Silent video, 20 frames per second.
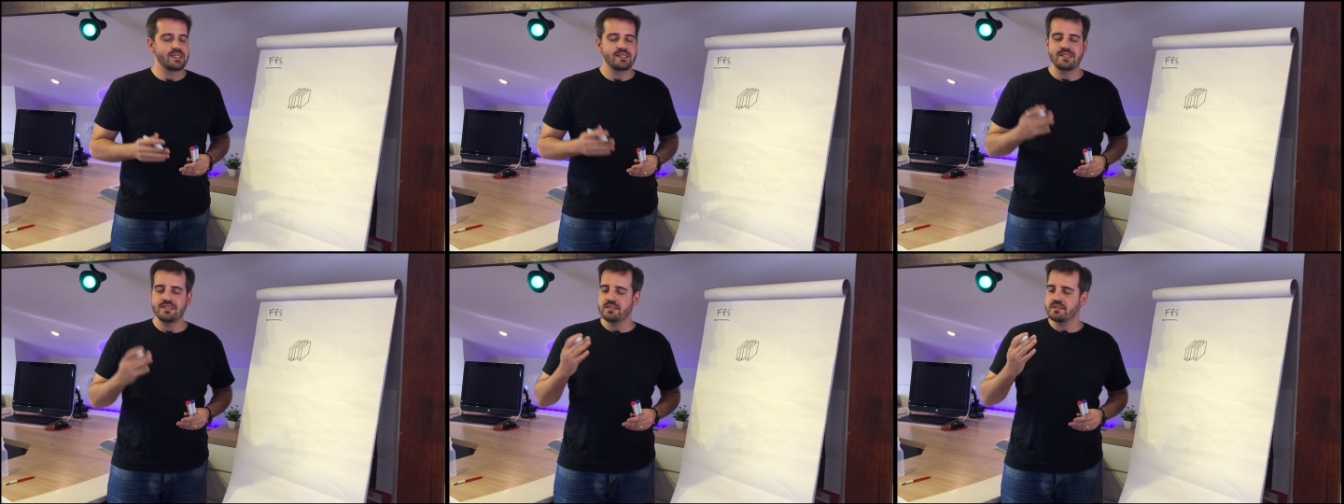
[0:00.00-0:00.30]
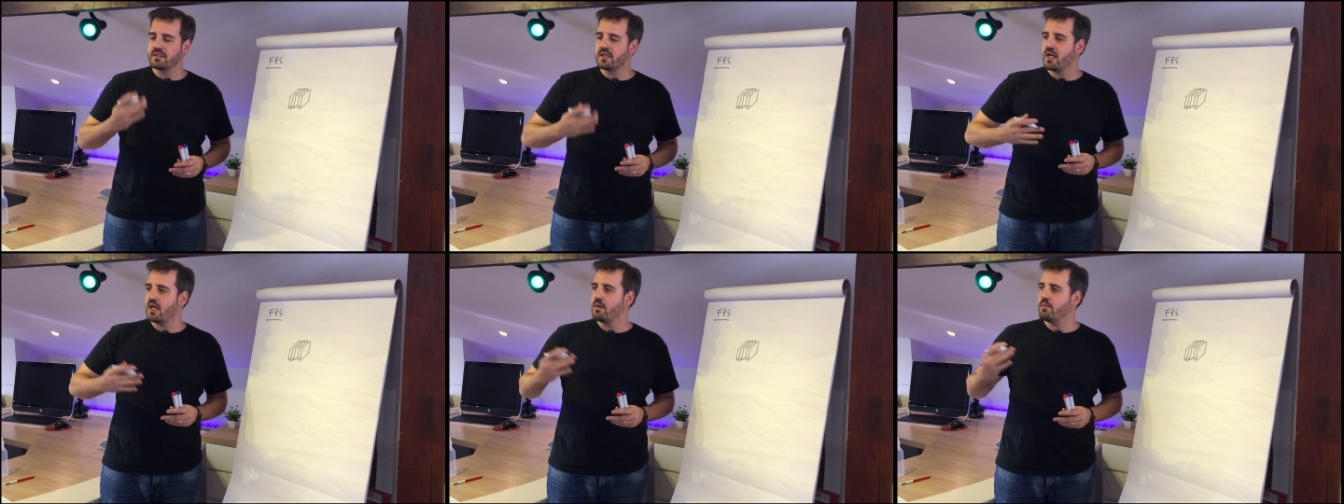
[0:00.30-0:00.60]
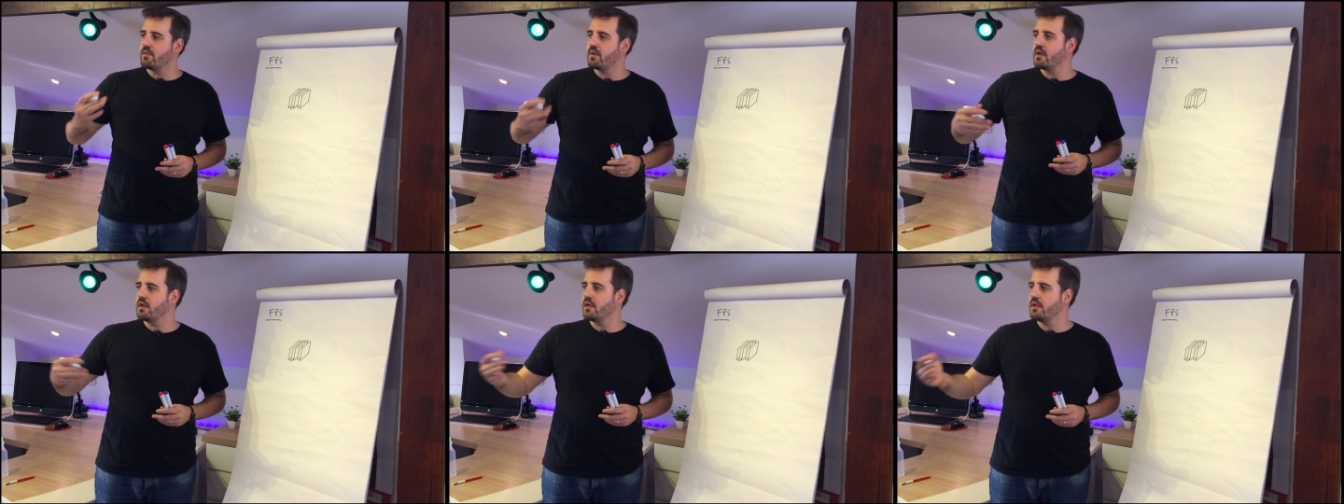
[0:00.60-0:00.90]
this
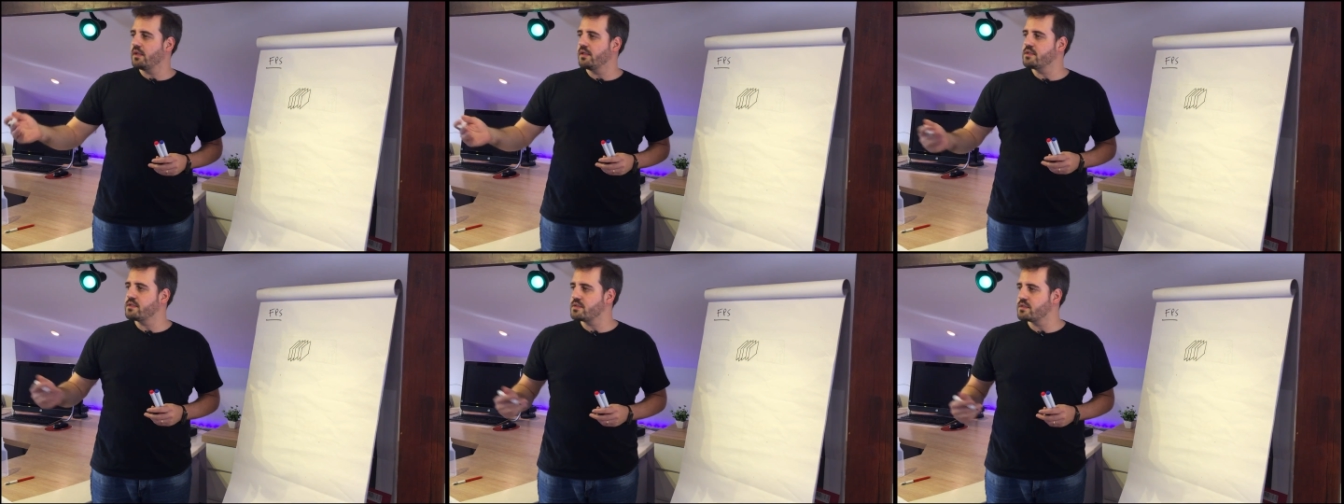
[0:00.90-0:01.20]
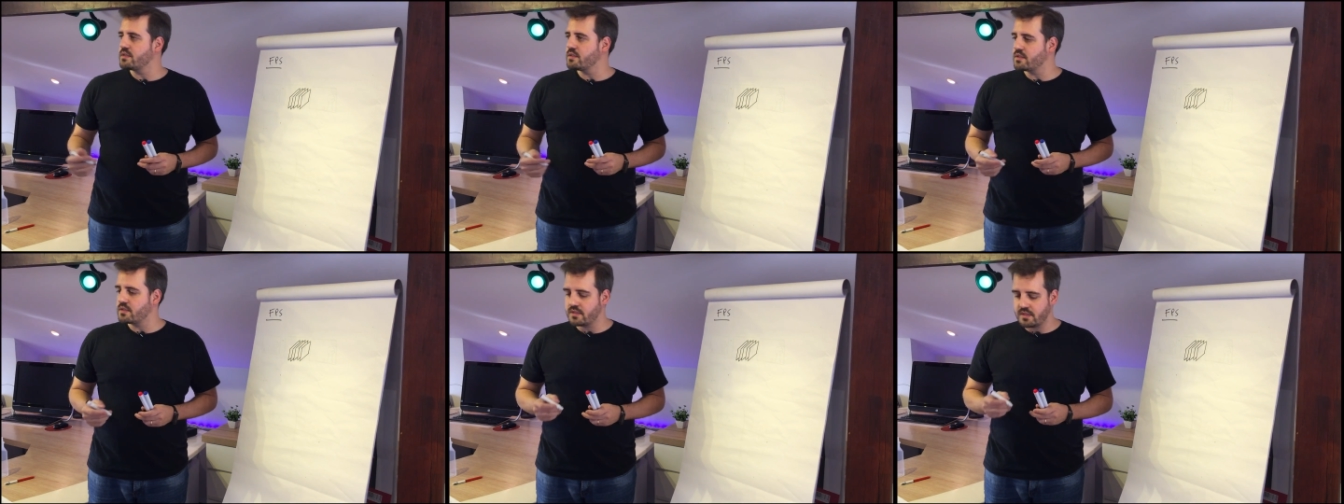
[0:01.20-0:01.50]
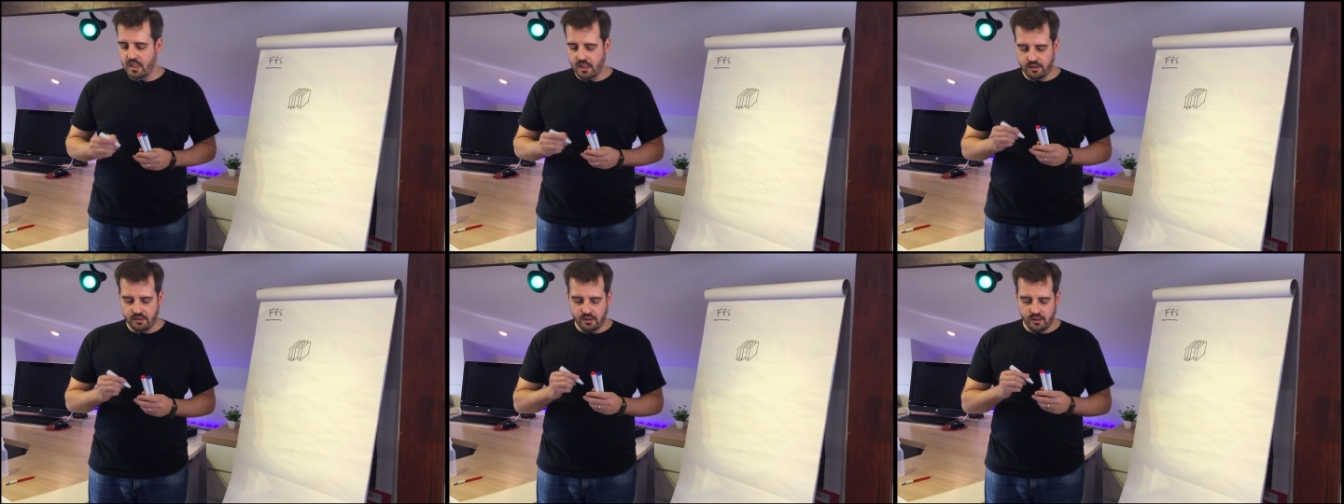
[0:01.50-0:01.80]
camera is
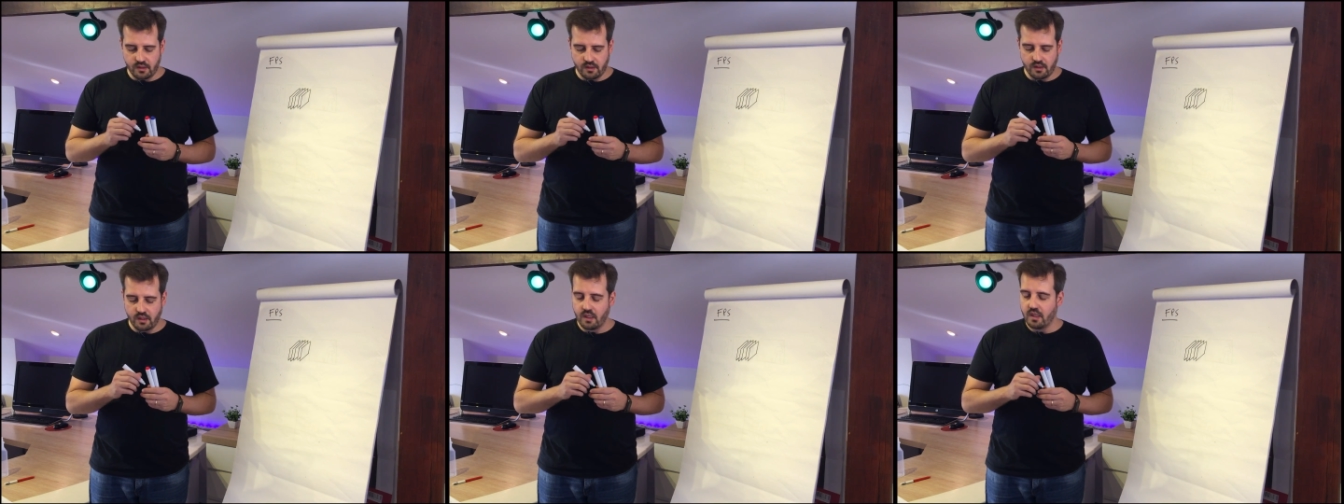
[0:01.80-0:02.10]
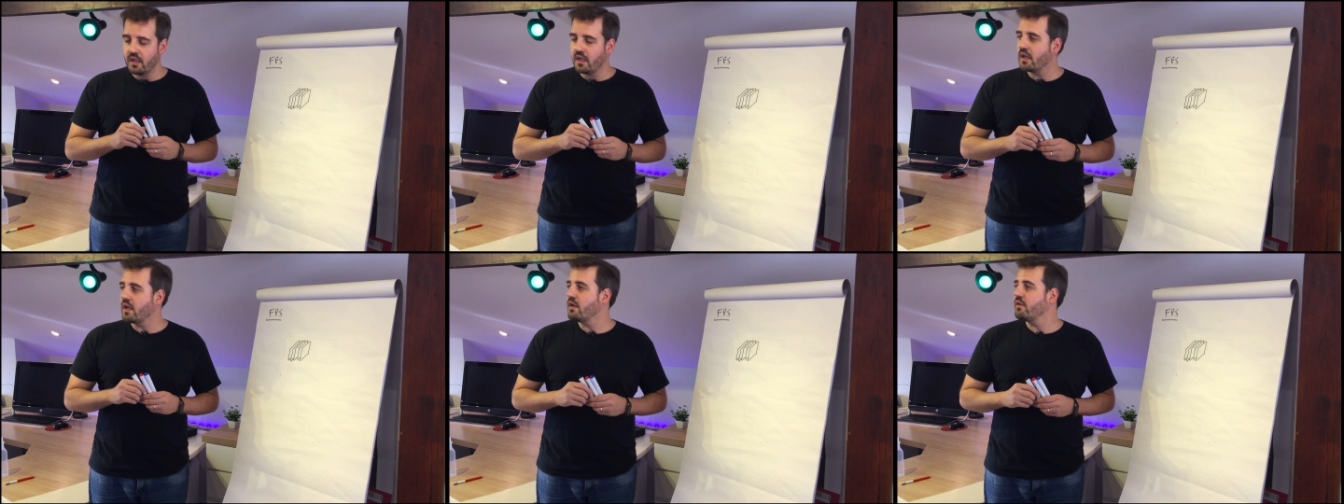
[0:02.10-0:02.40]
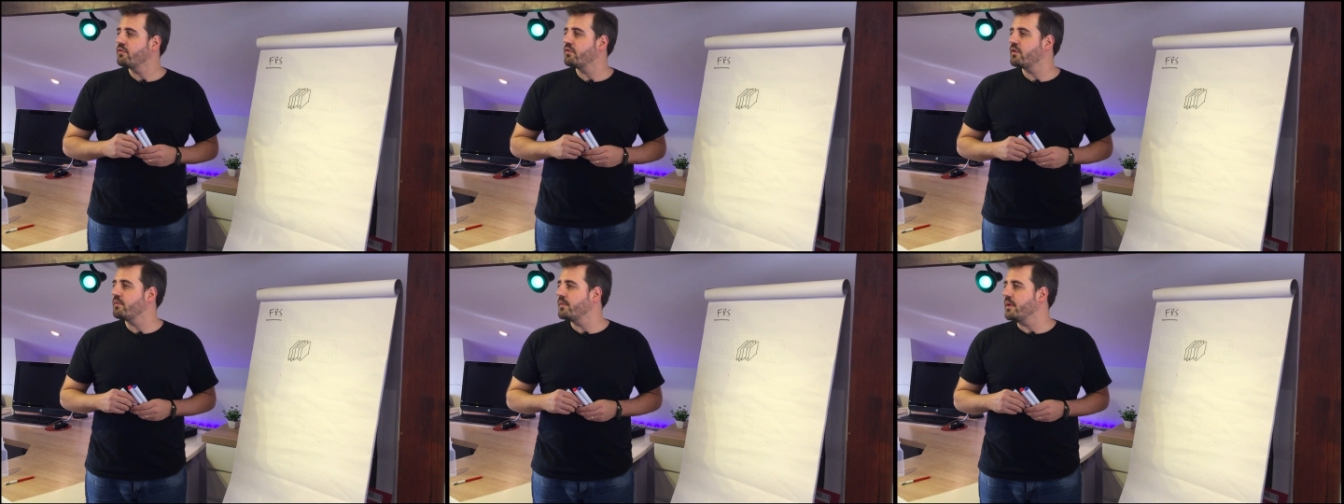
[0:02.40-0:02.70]
sending
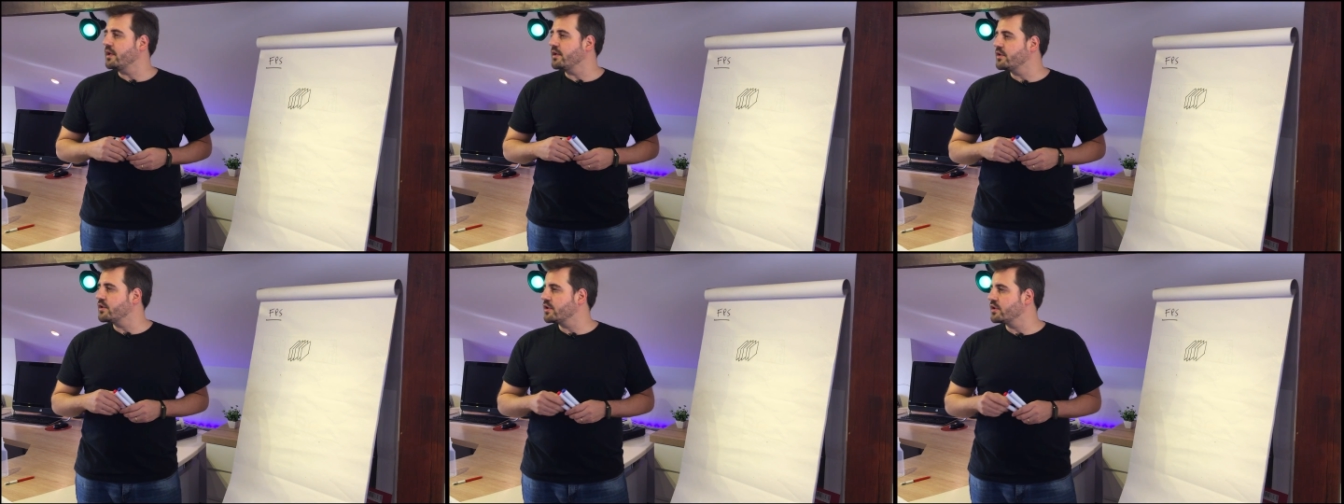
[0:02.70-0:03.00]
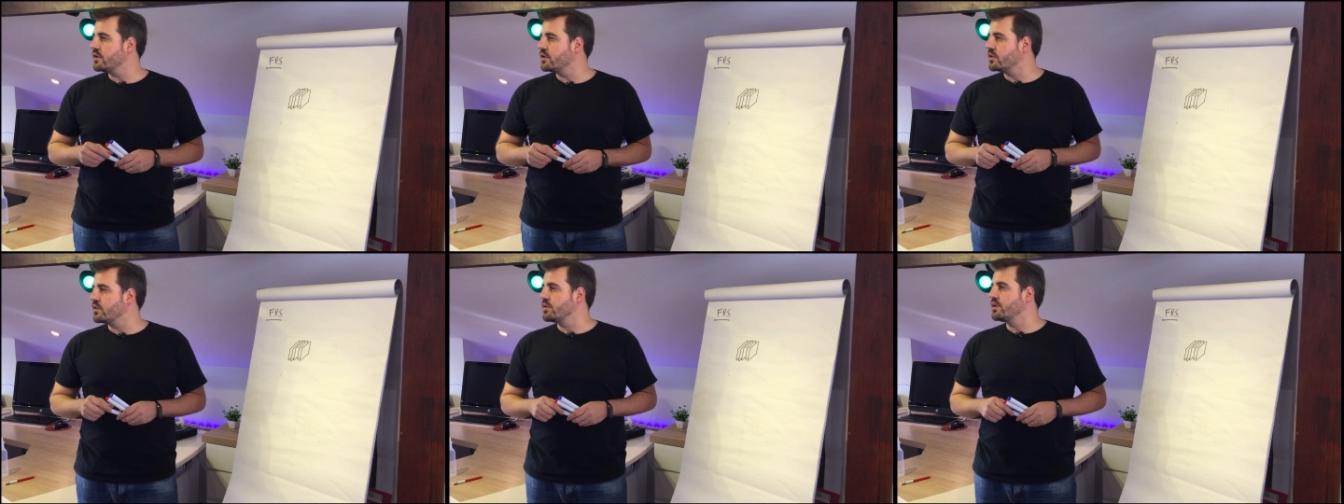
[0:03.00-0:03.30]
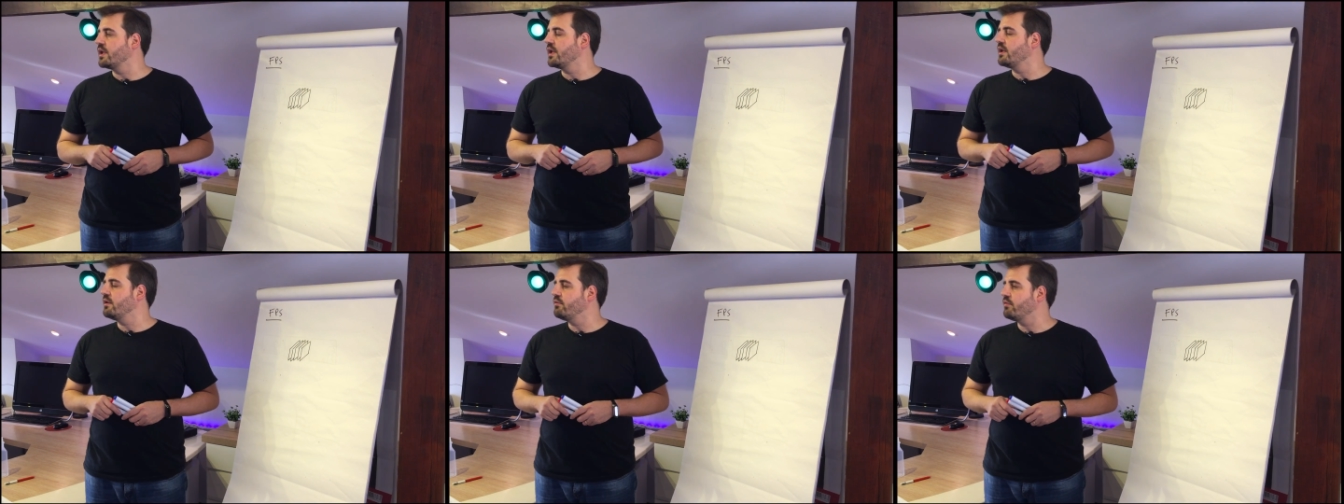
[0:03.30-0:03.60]
information
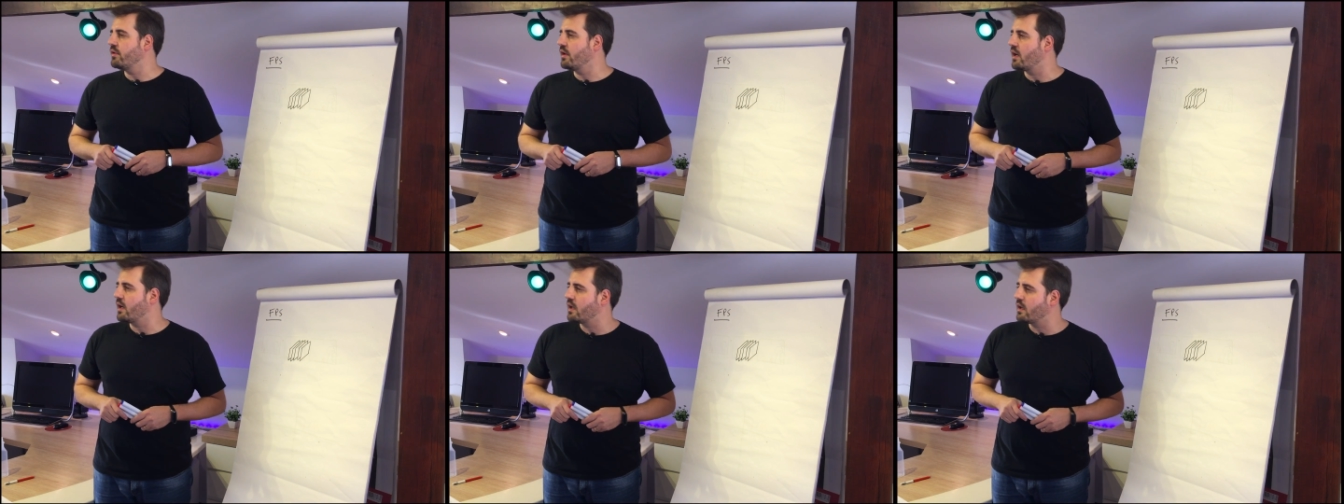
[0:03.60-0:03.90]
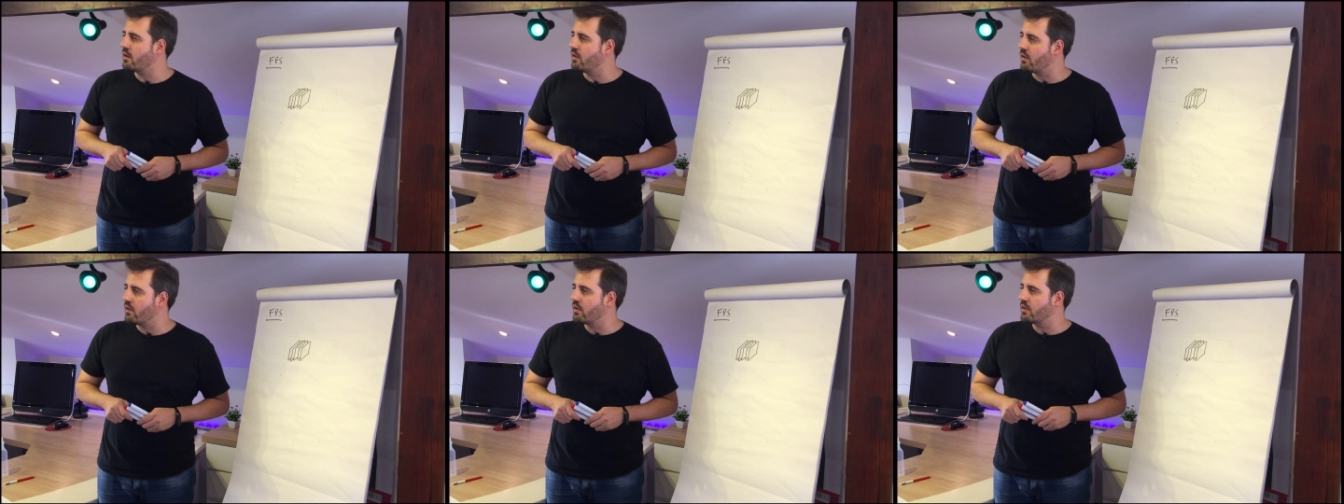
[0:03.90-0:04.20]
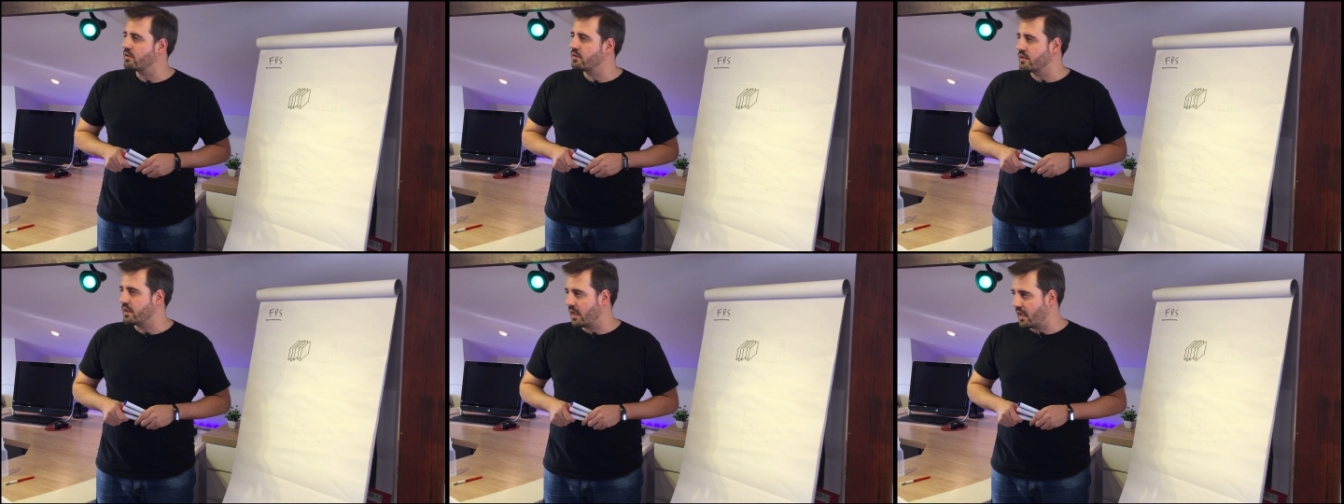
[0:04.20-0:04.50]
to the NVR
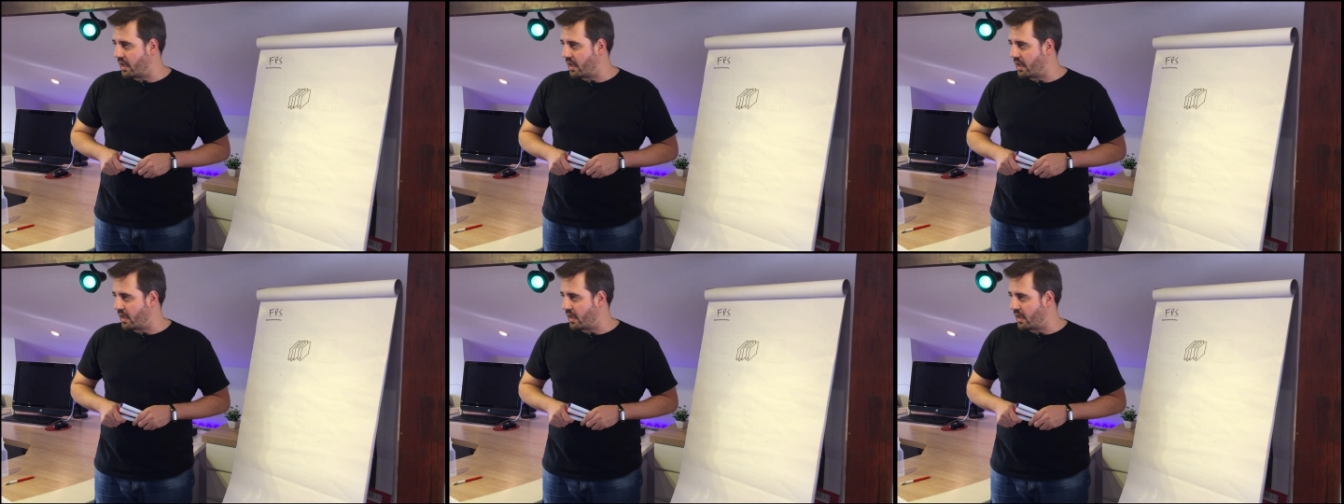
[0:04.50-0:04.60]
or to the